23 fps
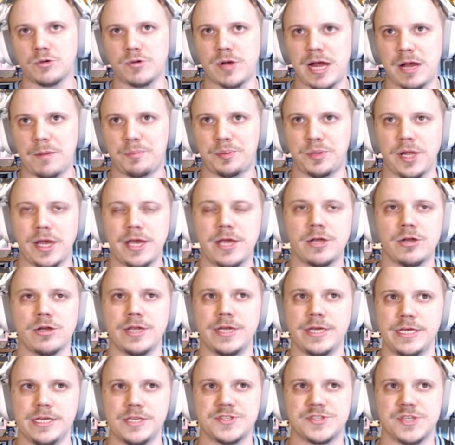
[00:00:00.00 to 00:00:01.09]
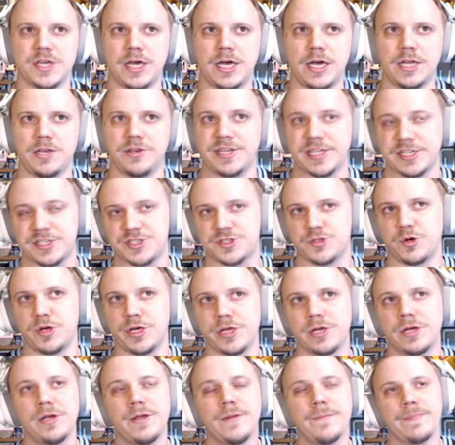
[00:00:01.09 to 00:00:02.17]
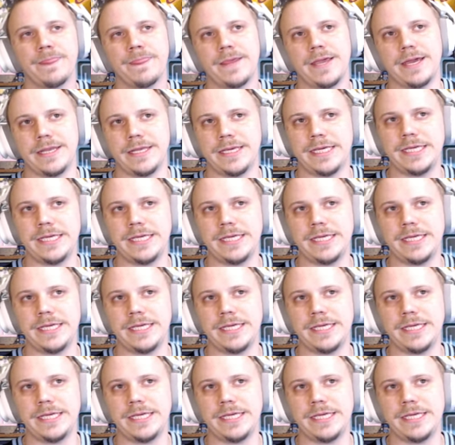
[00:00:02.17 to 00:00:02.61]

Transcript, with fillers: around player is uh, Nick Stoyer, and